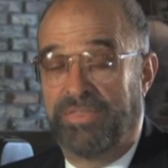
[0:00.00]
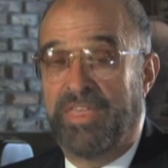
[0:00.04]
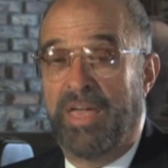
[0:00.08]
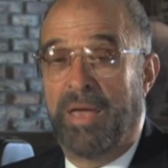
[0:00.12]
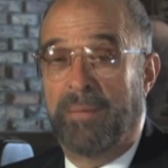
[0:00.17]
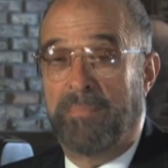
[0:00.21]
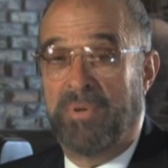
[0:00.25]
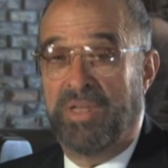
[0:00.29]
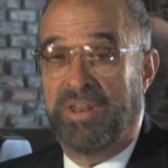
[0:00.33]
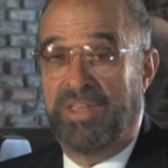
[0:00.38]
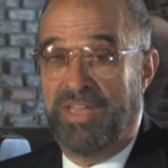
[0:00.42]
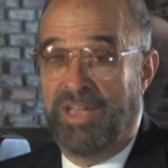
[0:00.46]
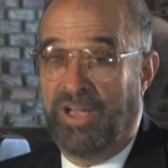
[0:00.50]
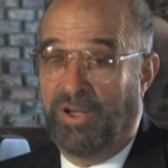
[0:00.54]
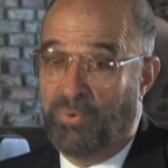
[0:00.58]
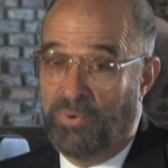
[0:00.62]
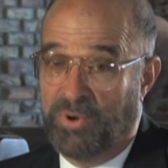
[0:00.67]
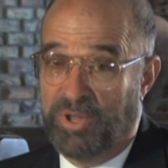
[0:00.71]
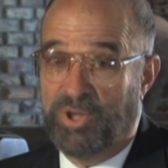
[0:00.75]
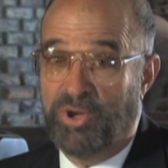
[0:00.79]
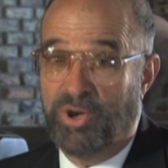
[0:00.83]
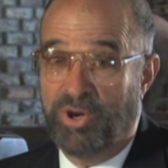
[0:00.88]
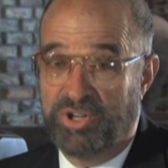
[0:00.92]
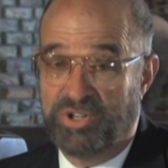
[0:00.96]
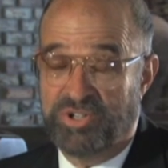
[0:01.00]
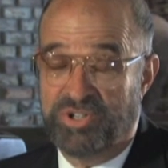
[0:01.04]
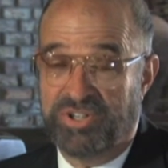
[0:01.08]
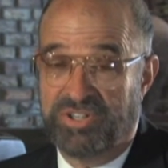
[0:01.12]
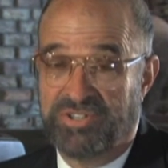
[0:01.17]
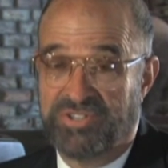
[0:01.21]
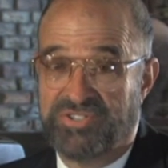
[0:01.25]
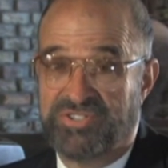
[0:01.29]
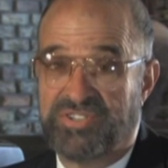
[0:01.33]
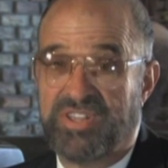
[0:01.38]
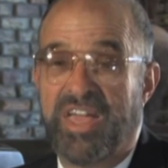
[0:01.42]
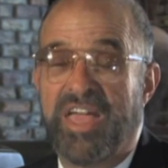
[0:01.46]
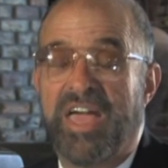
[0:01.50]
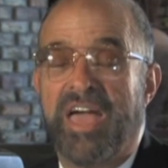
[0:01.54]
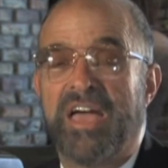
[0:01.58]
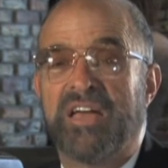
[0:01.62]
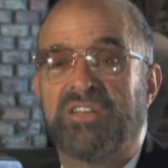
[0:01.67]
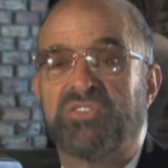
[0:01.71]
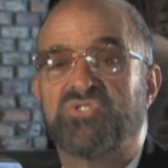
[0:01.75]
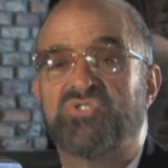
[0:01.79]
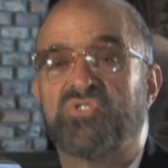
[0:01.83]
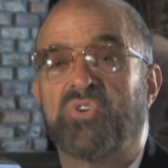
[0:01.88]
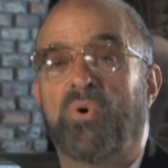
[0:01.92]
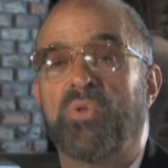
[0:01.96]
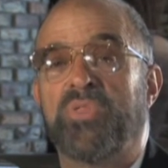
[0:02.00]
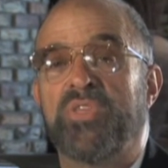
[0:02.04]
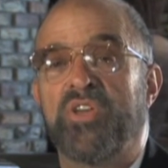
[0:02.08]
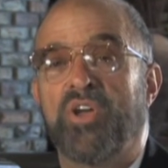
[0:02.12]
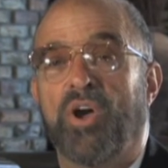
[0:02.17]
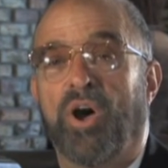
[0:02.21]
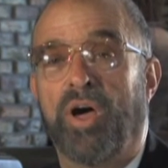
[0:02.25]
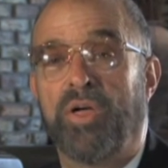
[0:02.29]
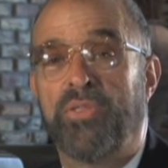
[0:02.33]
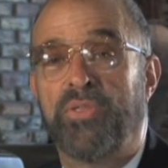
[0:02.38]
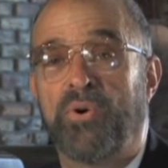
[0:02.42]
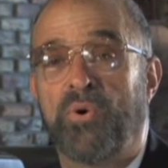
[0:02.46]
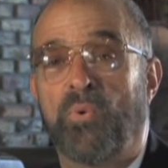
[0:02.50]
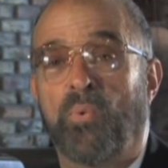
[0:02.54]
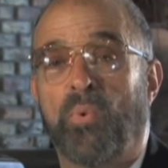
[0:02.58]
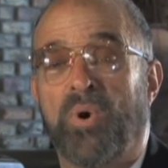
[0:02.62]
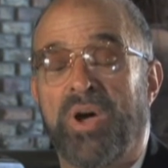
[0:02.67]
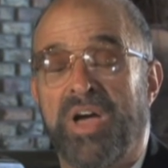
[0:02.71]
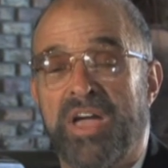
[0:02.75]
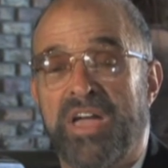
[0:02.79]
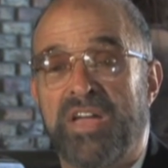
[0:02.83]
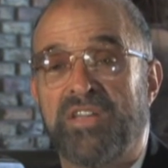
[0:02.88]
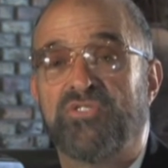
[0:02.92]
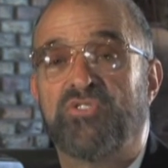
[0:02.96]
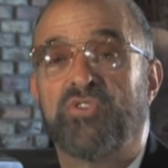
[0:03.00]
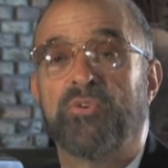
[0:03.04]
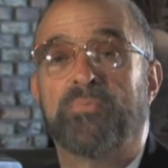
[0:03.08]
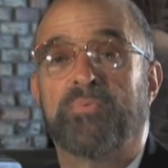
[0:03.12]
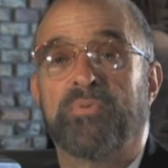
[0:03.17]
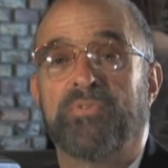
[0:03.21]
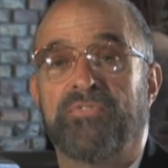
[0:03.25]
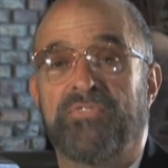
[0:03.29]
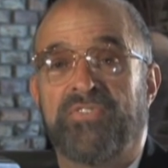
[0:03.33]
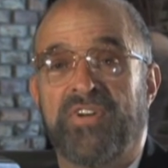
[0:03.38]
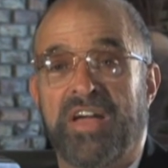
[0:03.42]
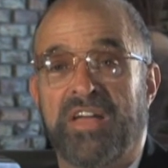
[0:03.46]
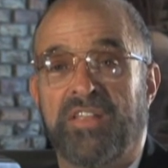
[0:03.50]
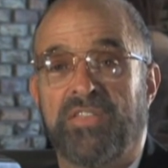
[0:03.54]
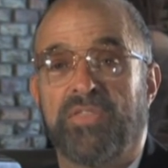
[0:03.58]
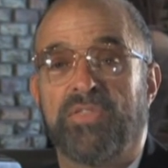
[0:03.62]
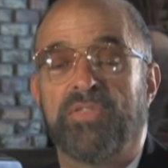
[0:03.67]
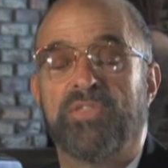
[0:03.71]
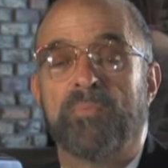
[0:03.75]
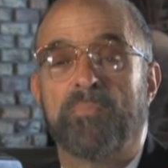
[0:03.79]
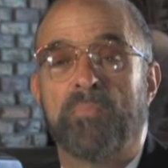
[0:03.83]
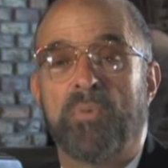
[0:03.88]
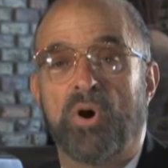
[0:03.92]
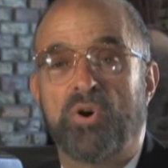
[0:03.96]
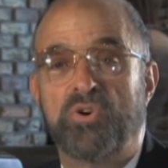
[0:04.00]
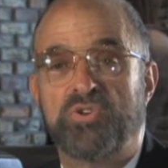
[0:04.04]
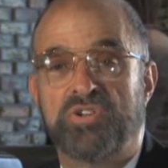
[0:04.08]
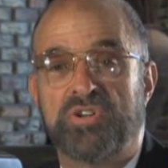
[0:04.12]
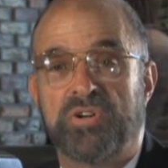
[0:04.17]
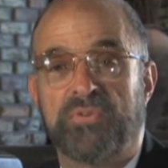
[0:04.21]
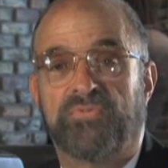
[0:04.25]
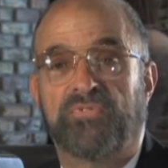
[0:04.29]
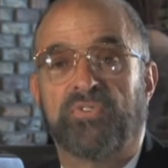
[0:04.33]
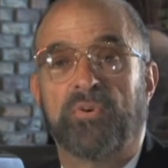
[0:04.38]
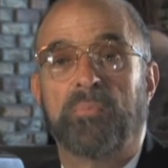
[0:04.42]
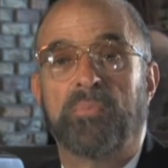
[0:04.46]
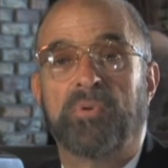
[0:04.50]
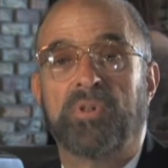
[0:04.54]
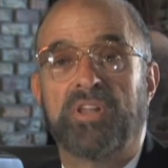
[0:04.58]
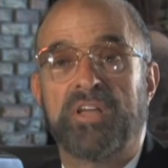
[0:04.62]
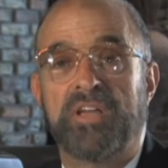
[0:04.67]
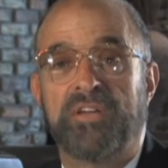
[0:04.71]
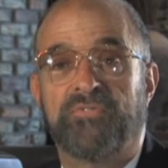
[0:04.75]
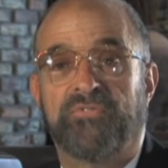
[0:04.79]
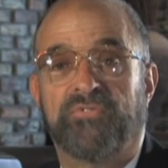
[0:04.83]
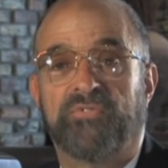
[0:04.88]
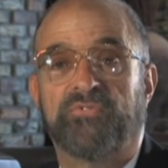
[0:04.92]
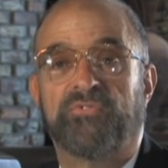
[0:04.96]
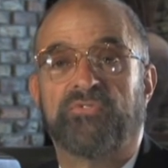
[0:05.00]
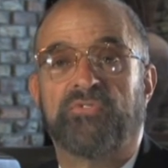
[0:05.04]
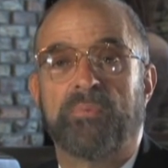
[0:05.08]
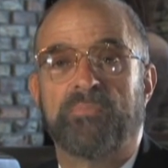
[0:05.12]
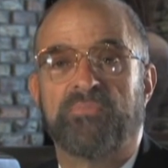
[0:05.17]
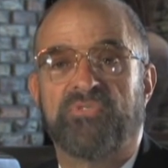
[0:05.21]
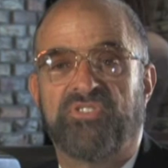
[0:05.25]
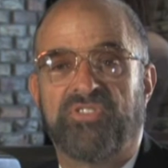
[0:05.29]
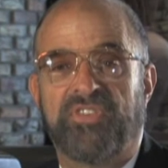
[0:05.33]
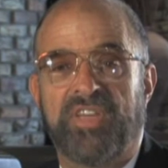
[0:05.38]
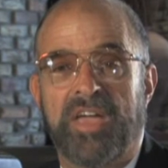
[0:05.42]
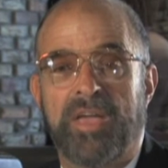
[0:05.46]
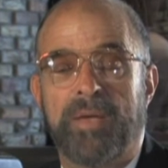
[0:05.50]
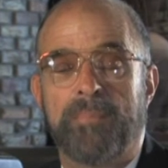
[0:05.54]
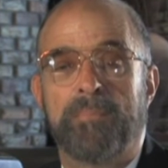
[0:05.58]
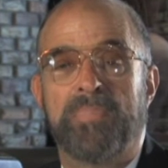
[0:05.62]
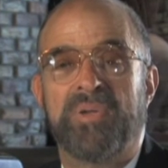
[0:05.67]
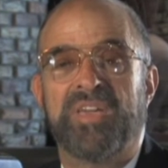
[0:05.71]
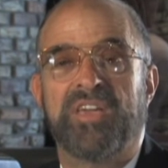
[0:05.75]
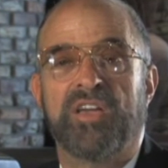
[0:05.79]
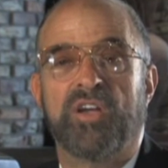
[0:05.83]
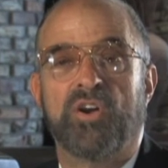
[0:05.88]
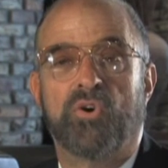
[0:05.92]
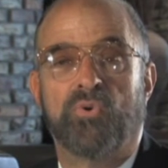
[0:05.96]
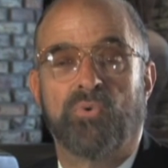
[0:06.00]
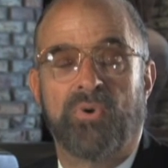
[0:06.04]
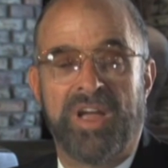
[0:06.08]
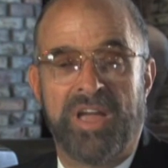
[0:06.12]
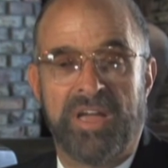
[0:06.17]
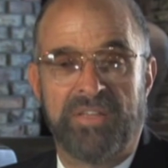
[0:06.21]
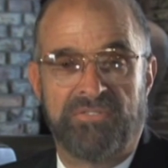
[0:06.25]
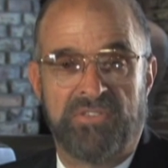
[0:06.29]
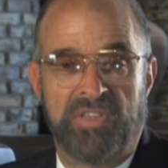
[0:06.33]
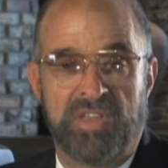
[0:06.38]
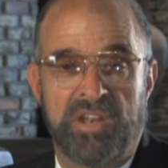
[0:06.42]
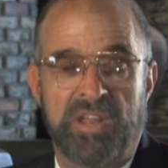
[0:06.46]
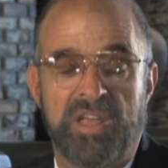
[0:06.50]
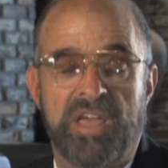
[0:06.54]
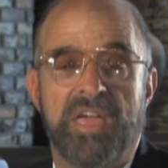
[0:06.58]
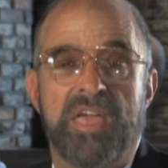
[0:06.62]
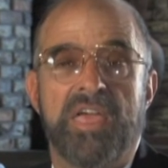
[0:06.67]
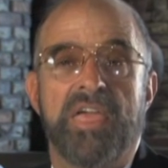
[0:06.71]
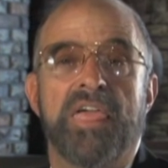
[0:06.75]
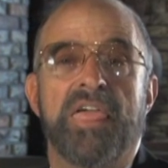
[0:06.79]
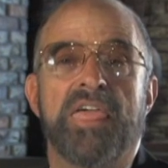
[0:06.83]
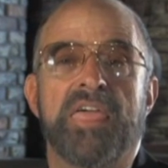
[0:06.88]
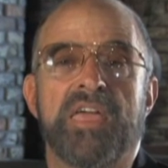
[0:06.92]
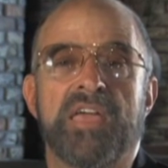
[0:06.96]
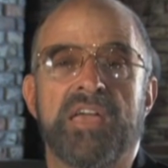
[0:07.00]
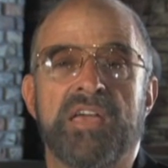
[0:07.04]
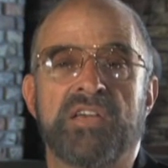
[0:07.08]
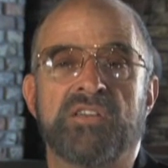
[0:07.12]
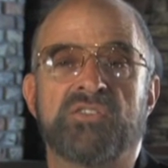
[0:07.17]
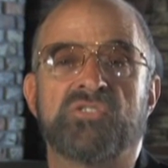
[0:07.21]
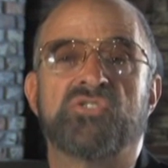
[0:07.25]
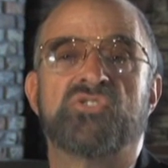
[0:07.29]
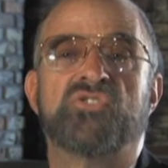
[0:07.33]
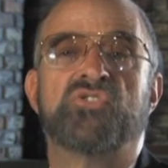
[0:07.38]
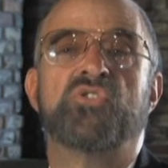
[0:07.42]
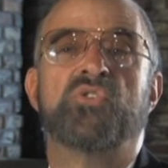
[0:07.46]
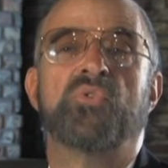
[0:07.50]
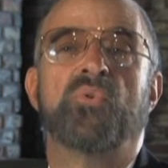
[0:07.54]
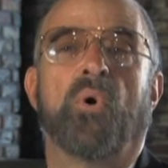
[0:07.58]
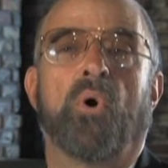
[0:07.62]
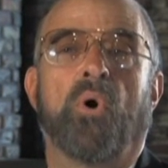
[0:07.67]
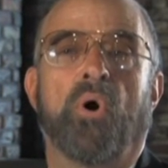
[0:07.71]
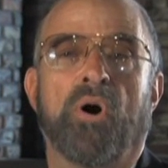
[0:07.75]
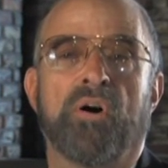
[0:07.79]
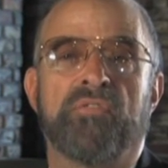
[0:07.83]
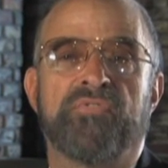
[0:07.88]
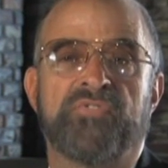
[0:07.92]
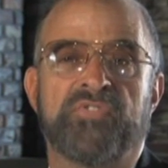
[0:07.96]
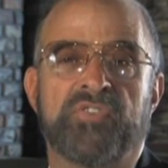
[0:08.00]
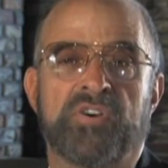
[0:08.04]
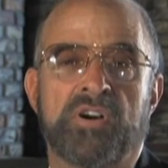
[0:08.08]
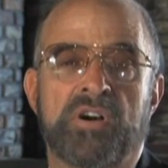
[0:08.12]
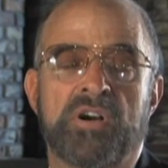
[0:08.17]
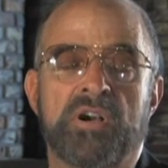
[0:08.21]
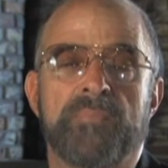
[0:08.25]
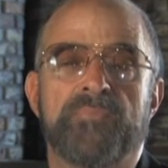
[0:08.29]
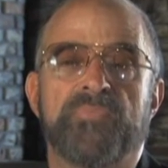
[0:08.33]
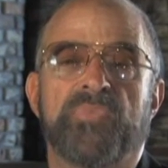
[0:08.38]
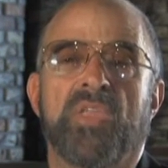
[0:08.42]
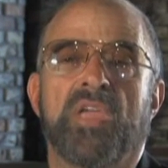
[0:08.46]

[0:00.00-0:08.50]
that many equity cushions, and so the other way to prevent the motion for relief from stay being granted is to offer